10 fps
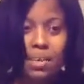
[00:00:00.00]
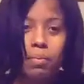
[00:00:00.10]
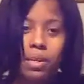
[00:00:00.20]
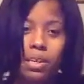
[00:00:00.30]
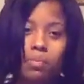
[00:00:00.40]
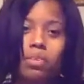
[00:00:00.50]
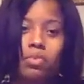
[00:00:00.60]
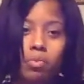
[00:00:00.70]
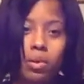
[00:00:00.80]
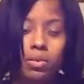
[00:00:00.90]
my name
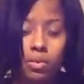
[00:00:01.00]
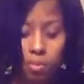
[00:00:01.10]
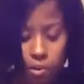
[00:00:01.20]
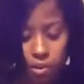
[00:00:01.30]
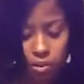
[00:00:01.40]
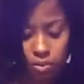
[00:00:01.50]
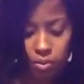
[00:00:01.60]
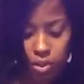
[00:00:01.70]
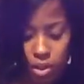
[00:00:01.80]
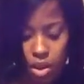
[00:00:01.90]
is Ramona Smith,
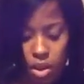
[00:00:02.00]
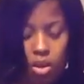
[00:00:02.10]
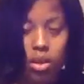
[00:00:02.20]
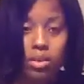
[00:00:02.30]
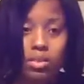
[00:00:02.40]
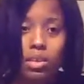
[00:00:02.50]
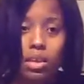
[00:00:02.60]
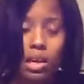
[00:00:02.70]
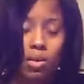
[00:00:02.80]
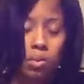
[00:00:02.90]
and
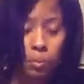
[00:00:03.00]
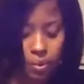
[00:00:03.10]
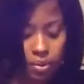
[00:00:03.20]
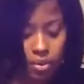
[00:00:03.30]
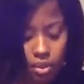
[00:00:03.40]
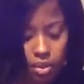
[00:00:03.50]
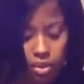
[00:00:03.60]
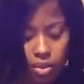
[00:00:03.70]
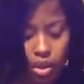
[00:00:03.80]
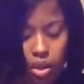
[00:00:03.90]
today I'll be presenting
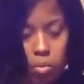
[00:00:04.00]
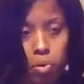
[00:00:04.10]
a